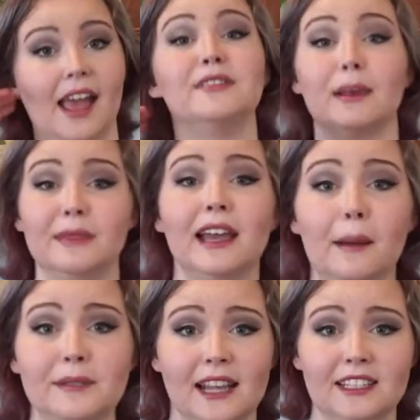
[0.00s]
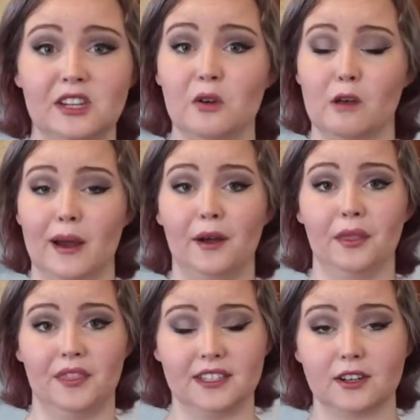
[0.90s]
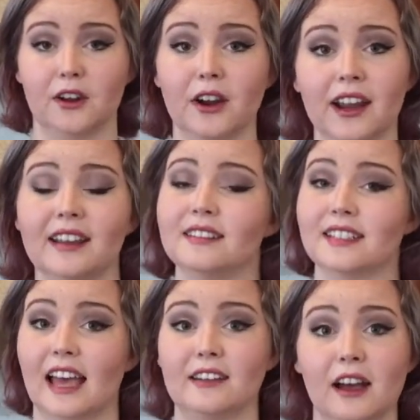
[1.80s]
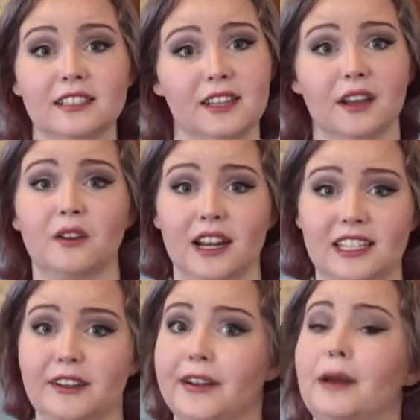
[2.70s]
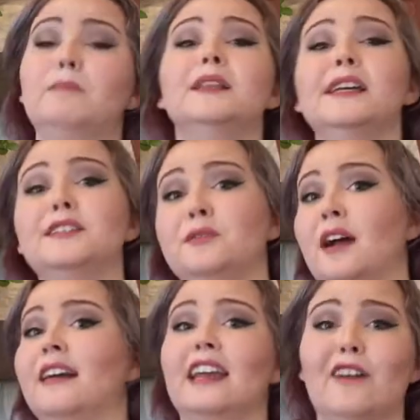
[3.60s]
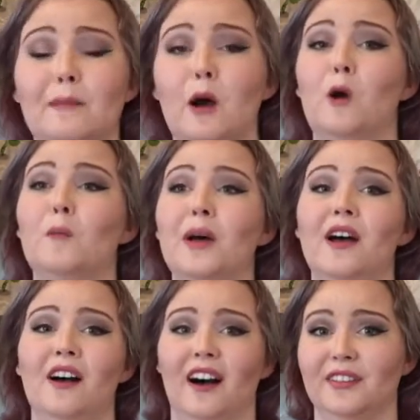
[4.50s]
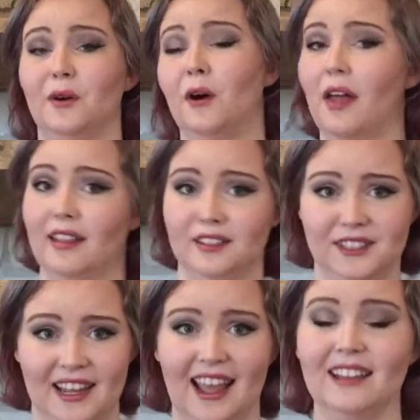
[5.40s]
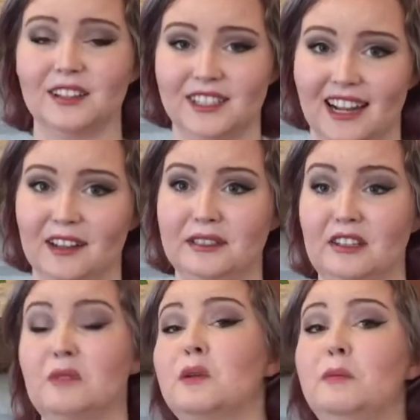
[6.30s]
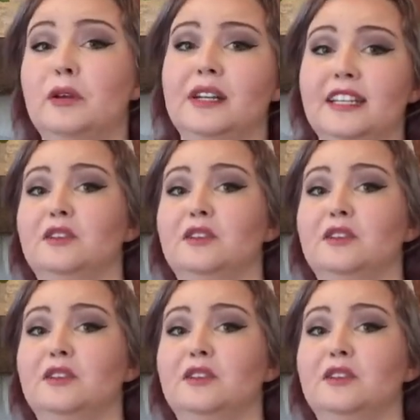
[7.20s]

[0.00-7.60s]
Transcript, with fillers: If something upsets you about this current diagnostic criteria, please do not give up hope on the whole Ehlers-Danlos syndrome community.